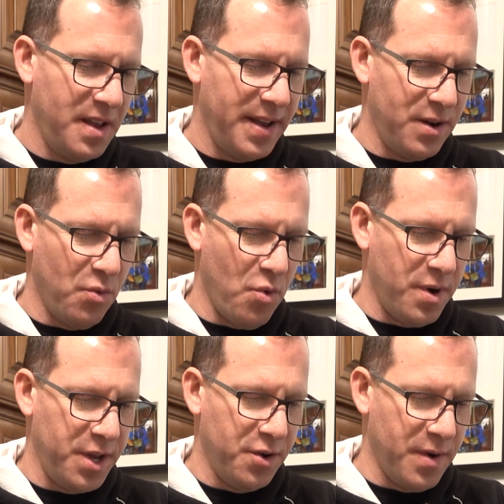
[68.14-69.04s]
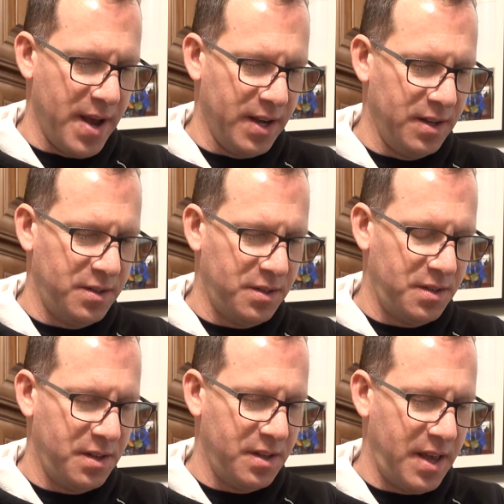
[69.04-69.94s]
You got a warning, your
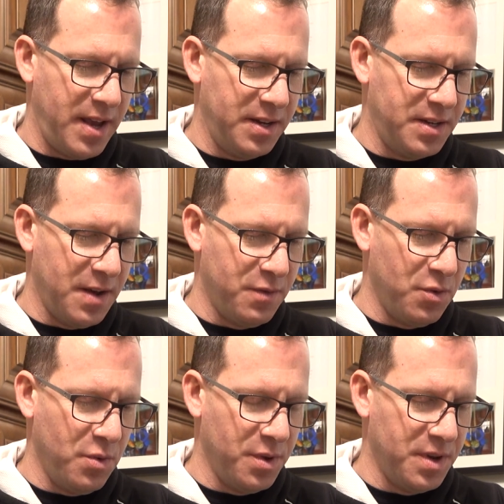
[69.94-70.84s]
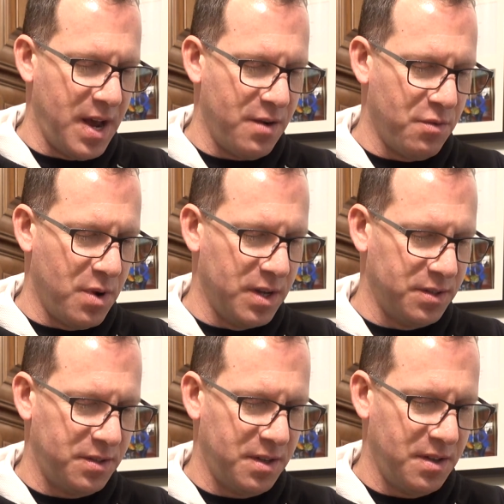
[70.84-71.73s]
eggs, egg devil will not
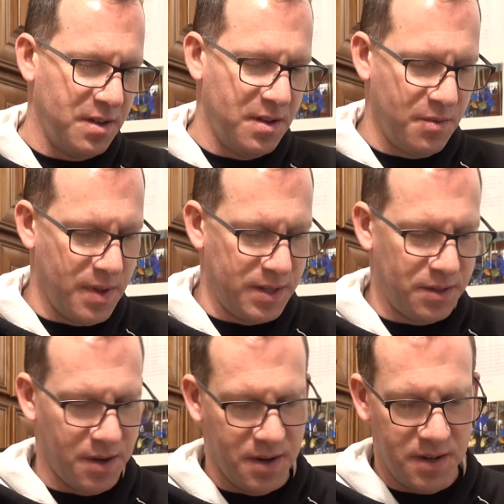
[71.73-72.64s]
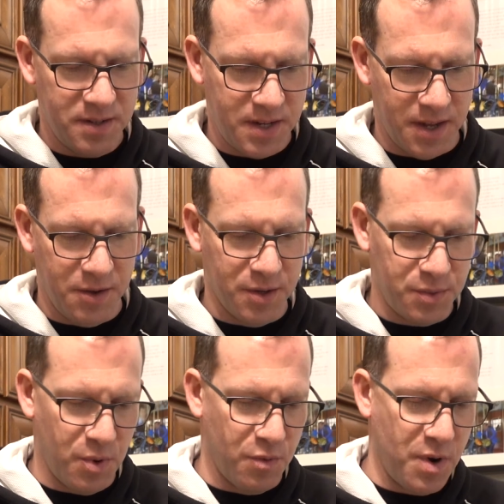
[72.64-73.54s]
rust. Well, that's good. I'm telling you
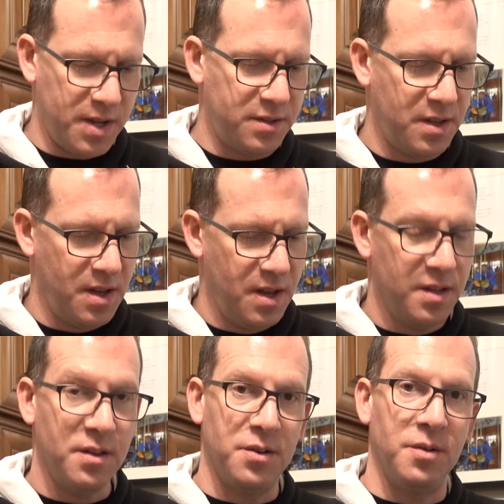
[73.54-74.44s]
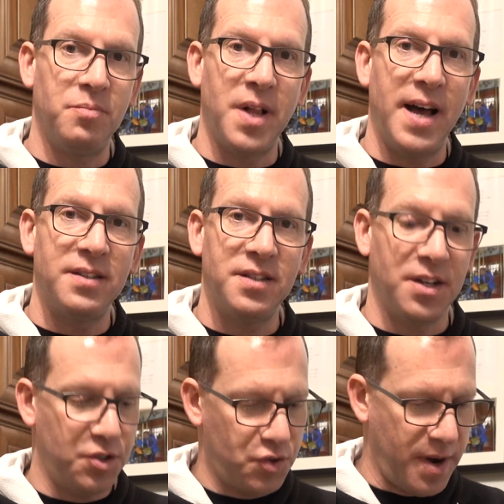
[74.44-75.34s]
this won't rust. Little
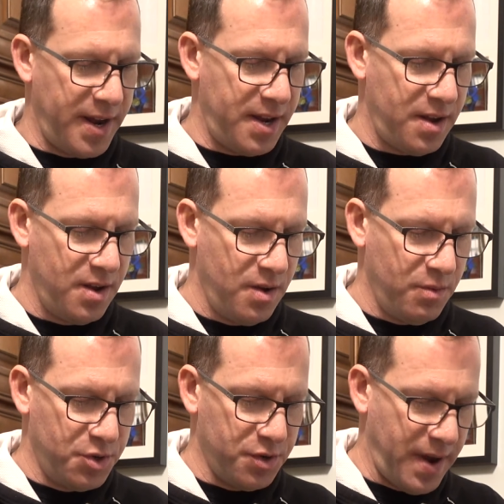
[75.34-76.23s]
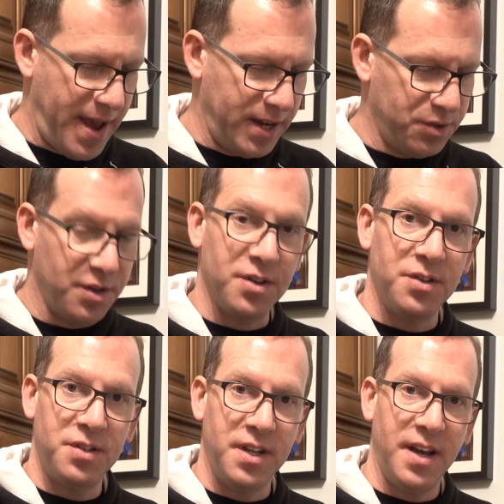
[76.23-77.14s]
plastic tray, which your eggs are gonna
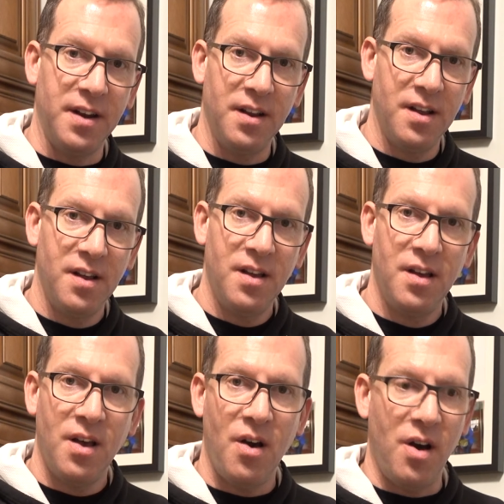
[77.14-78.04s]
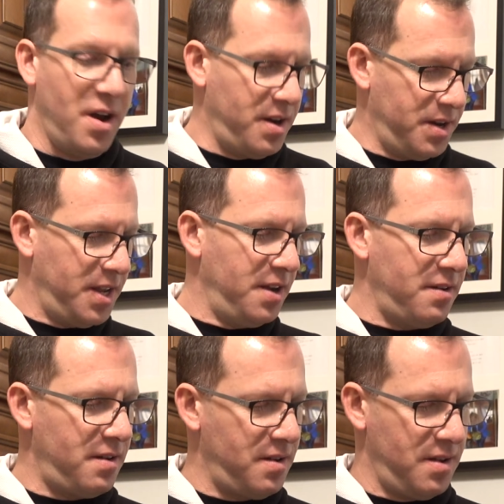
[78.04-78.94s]
sit on
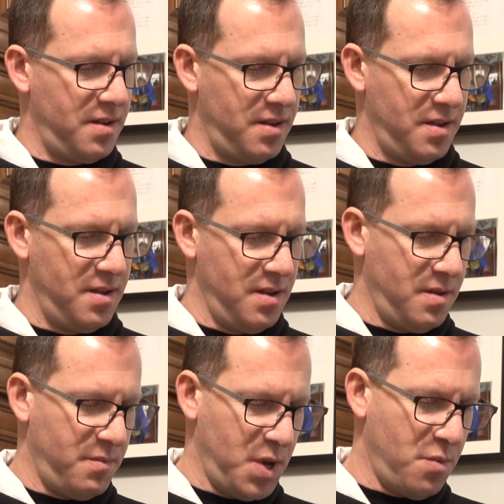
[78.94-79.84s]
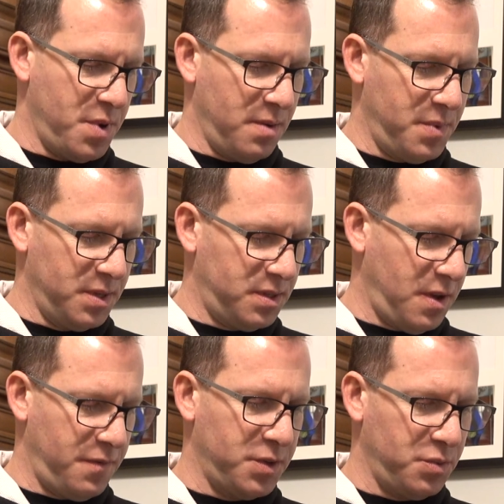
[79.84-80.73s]
here. We open up this
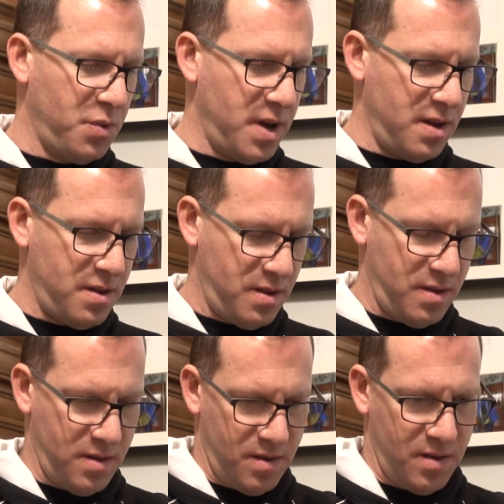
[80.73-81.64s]
stuff as well.